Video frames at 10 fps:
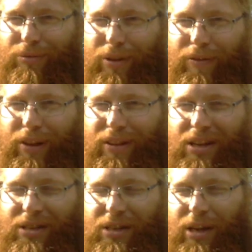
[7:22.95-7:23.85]
I've got
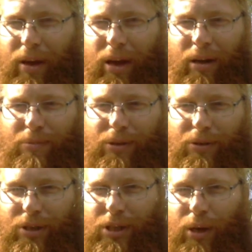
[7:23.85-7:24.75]
tests coming up, so
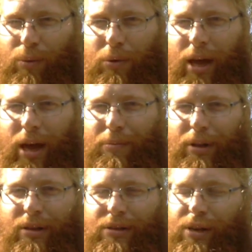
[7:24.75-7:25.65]
just it won't
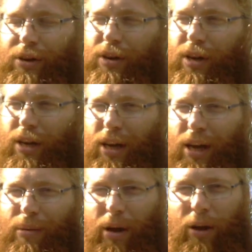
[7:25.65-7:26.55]
happen this year.
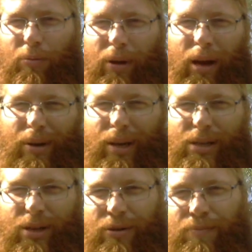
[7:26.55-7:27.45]
But I hope it happens
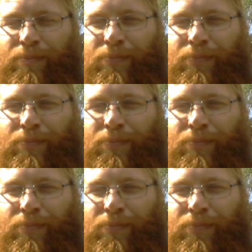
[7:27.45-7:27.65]
next year.